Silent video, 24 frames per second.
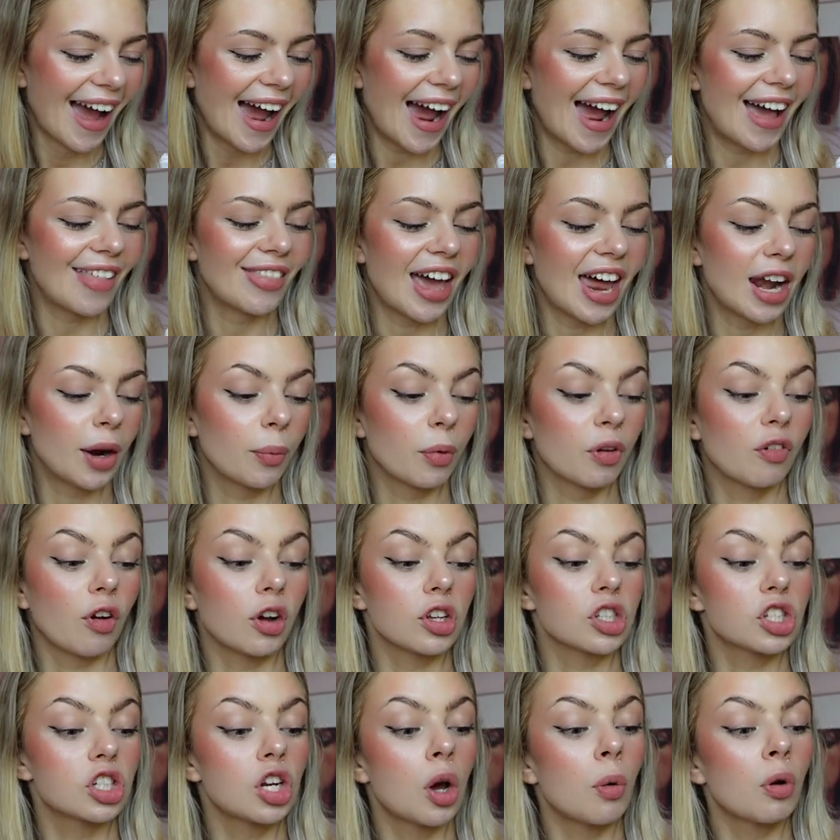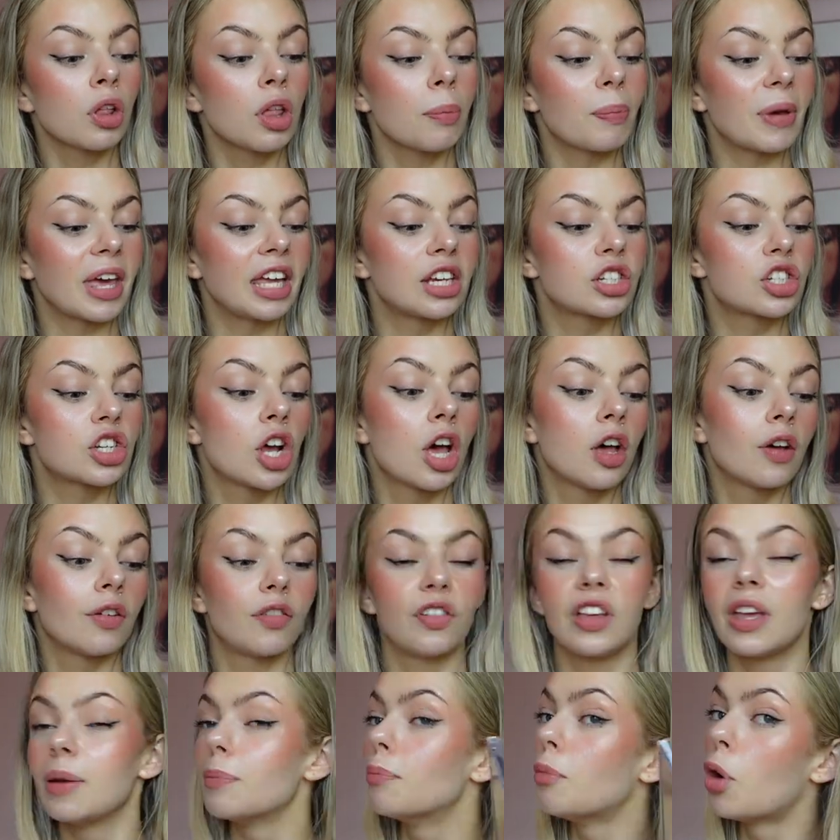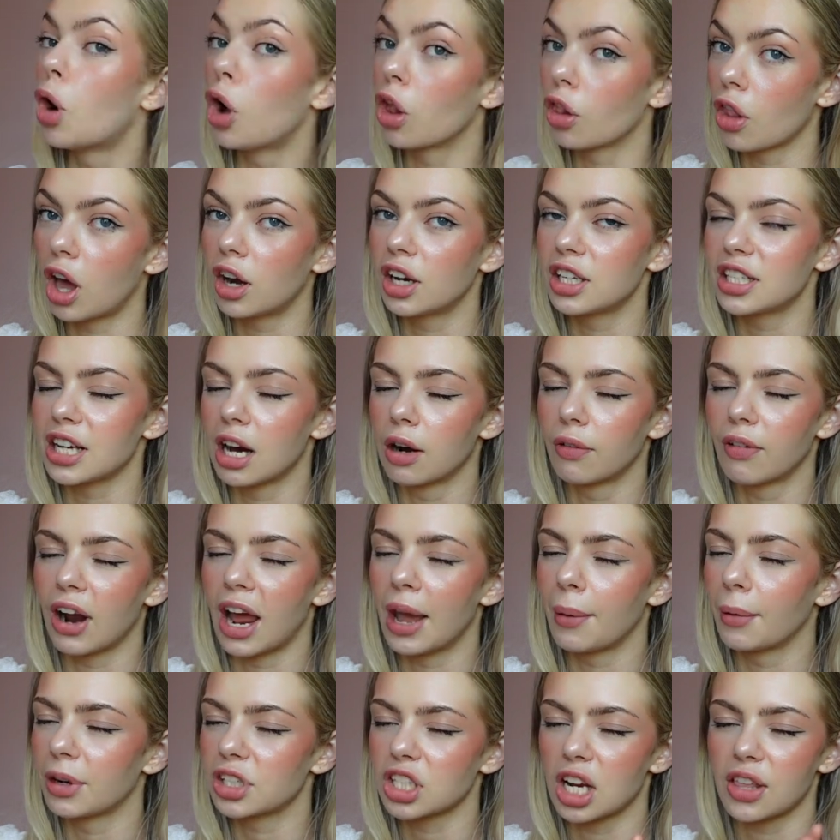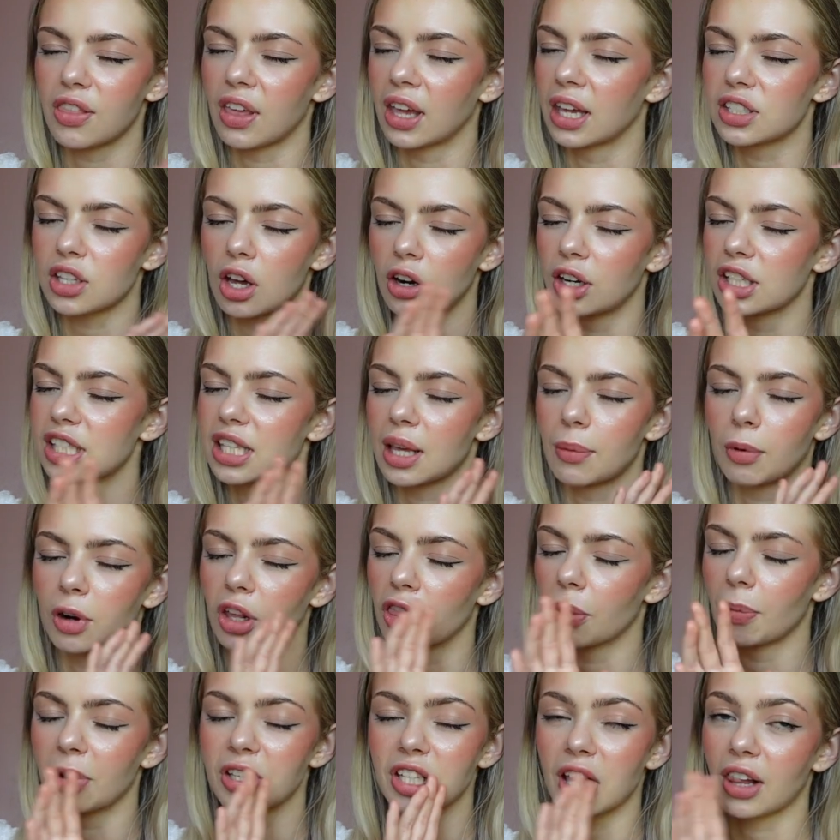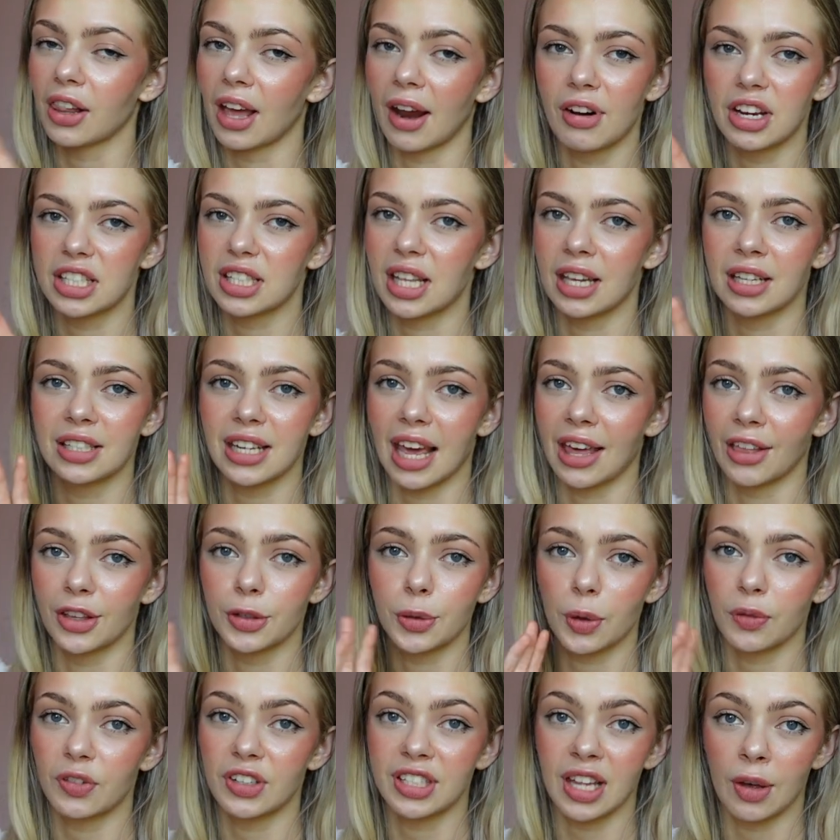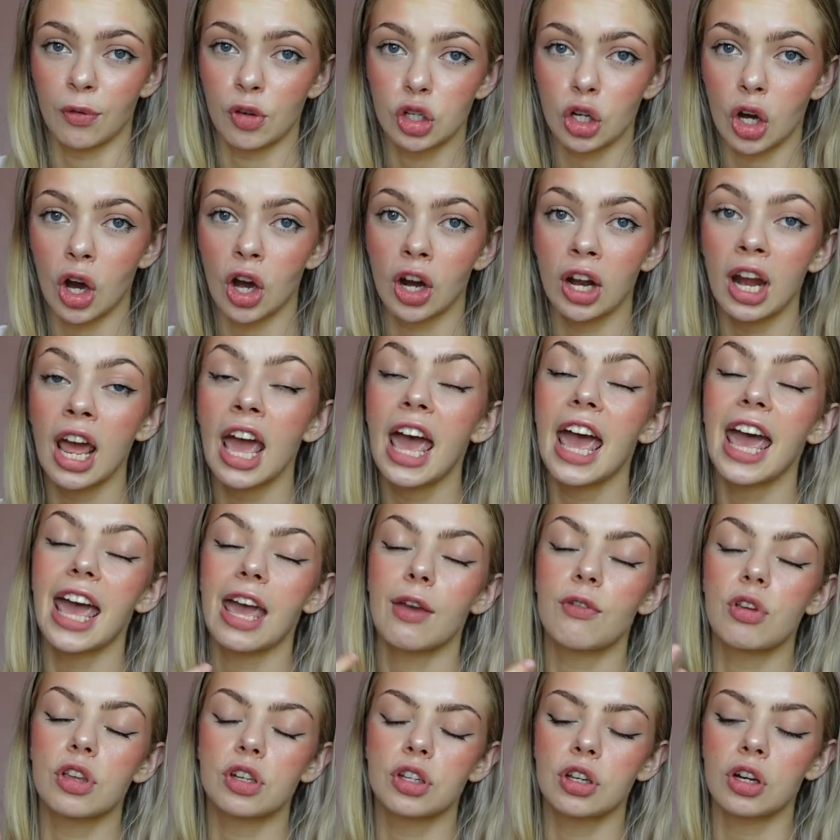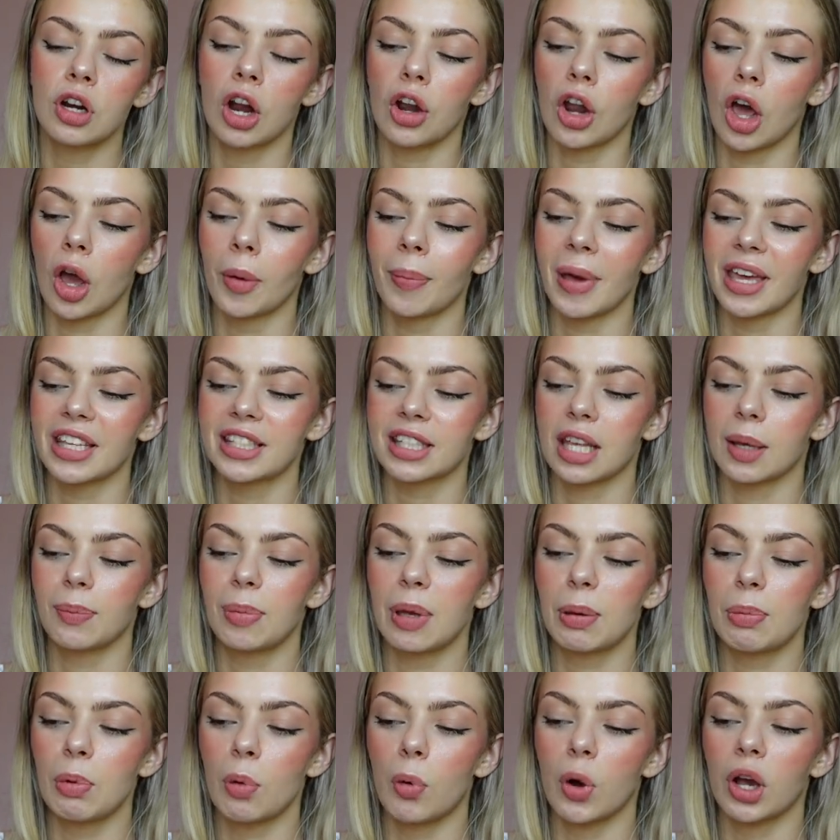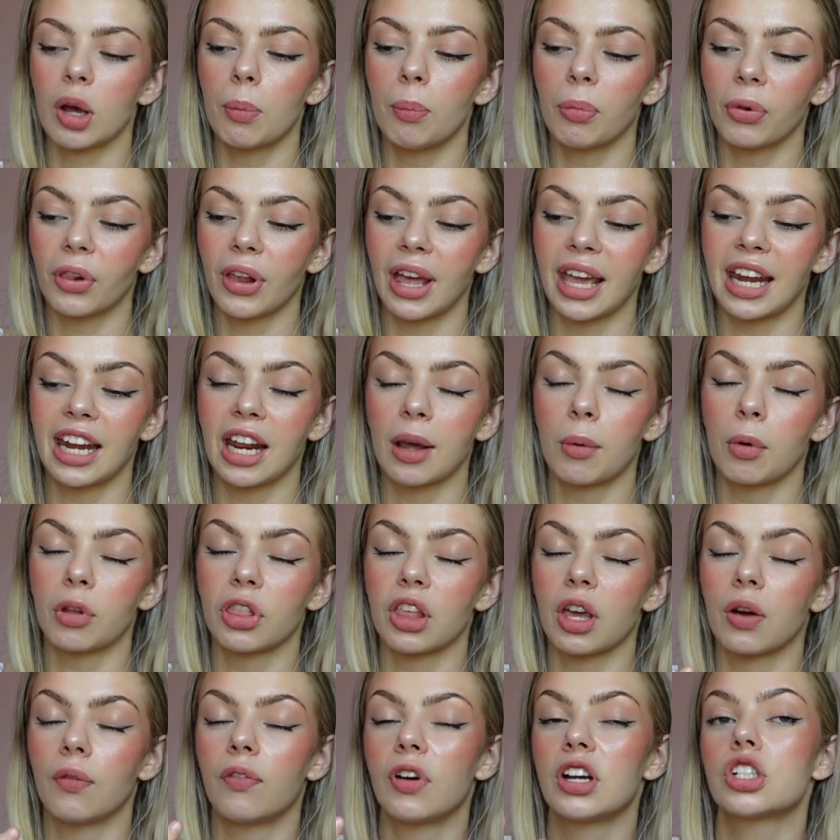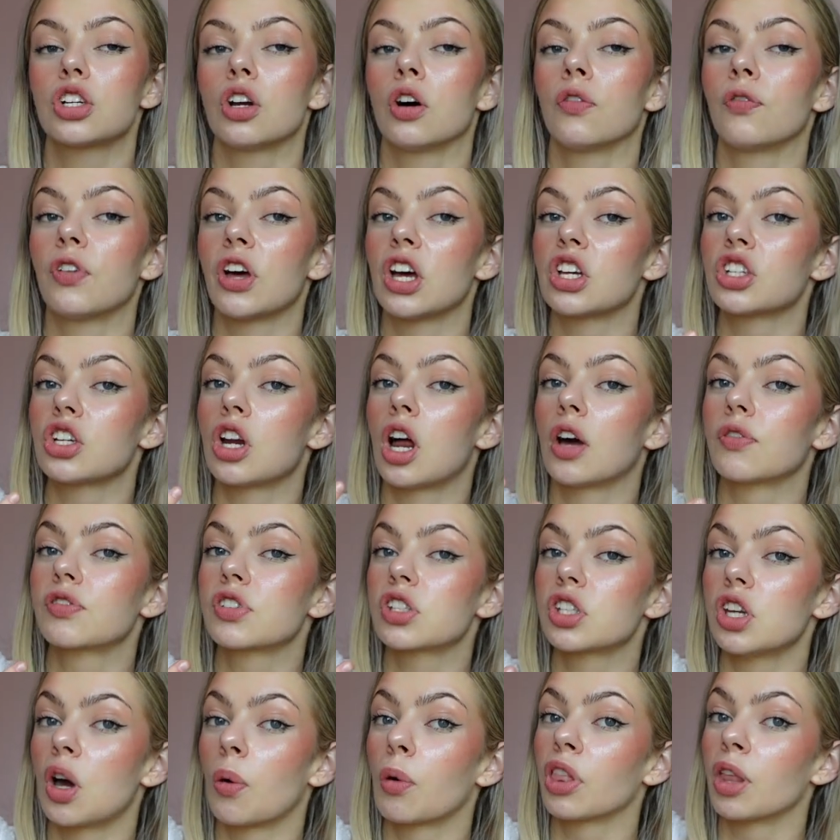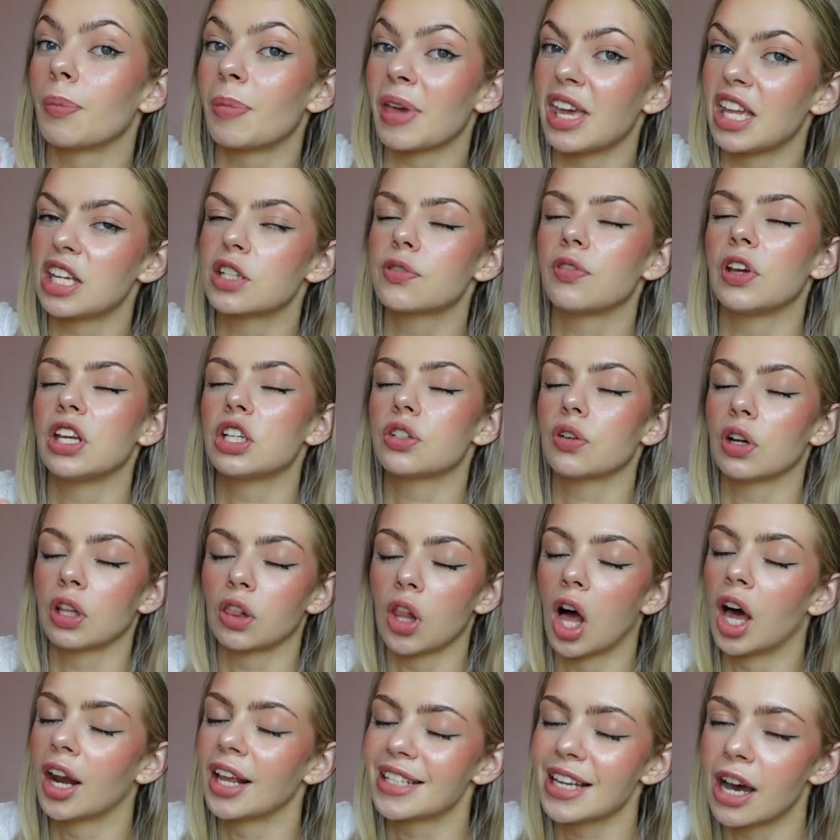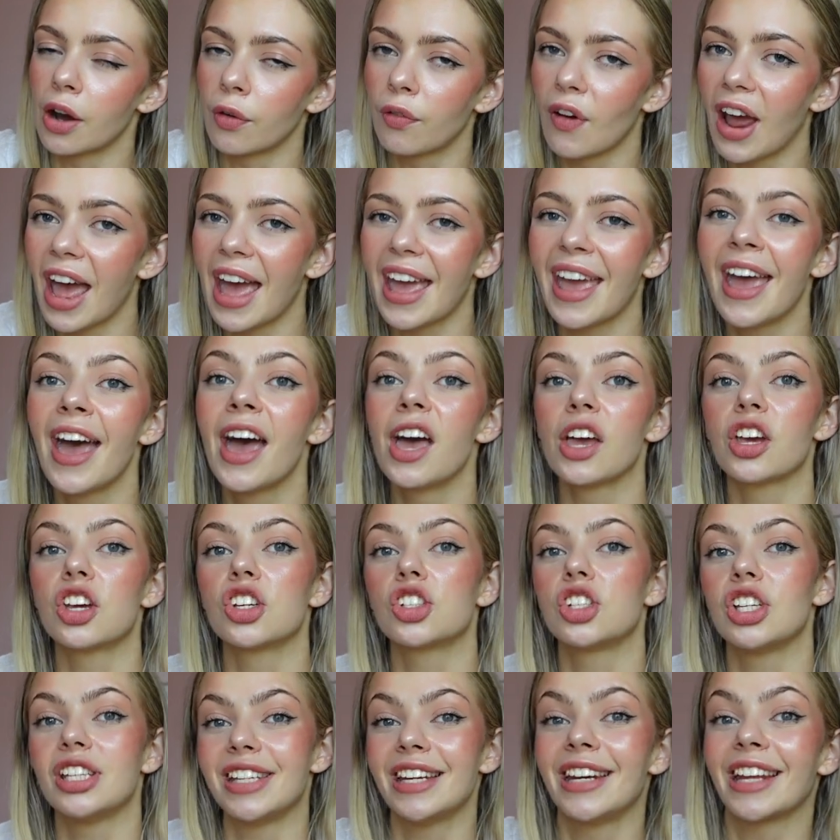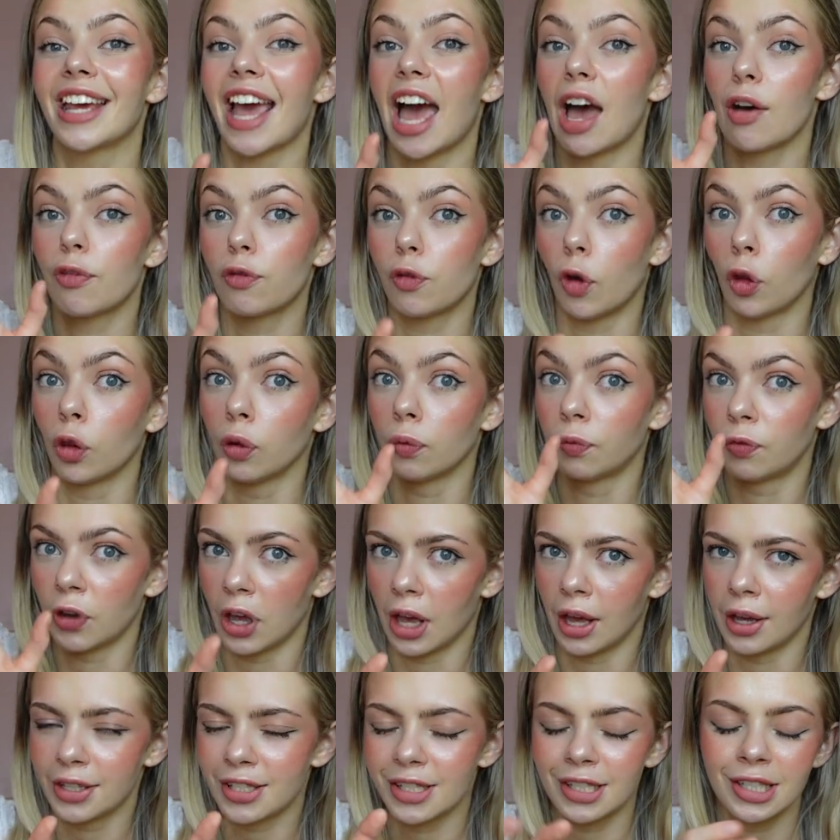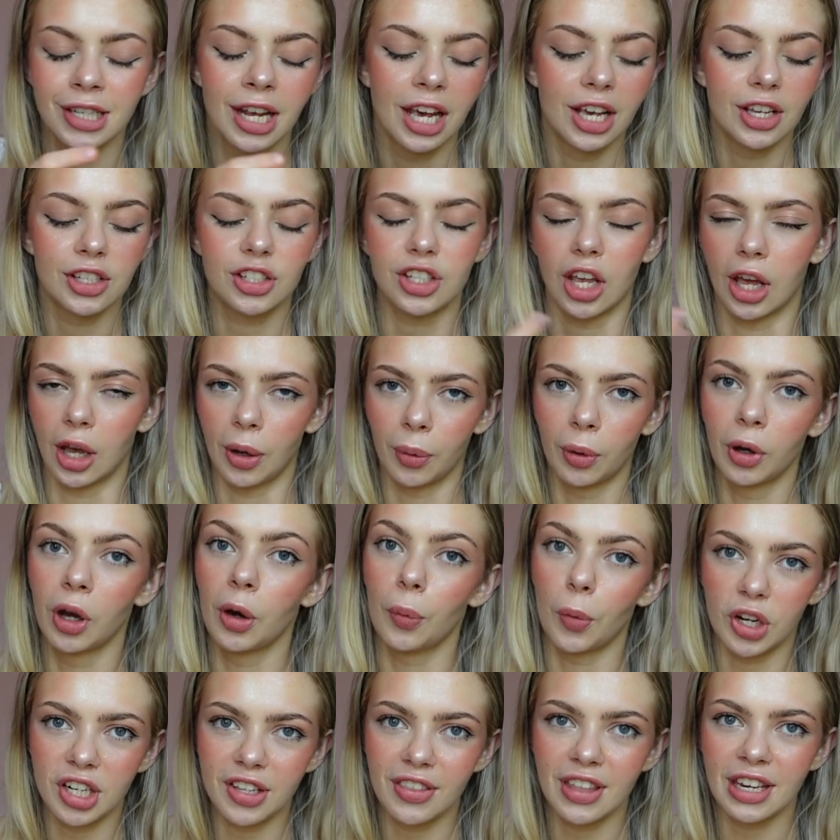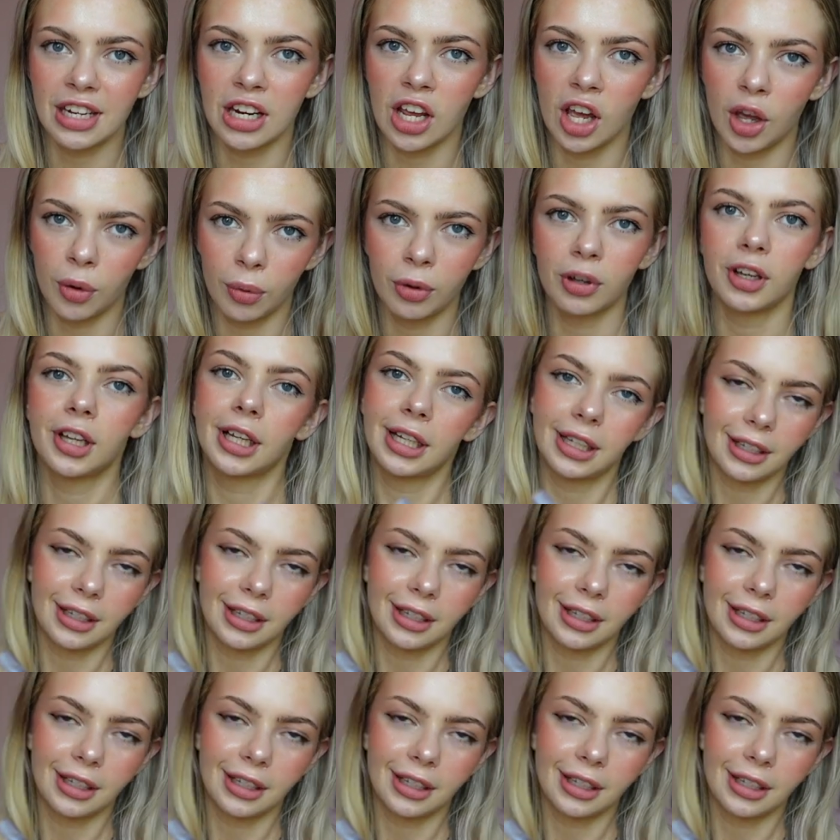And then we've got Snow on the Beach, feat. More Lana Del Rey, which I think is honestly one of the most hilarious things Taylor Swift has ever done. If you do not know, basically people were complaining with the original version of Snow on the Beach featuring Lana Del Rey because she didn't get a full verse. So what did they do?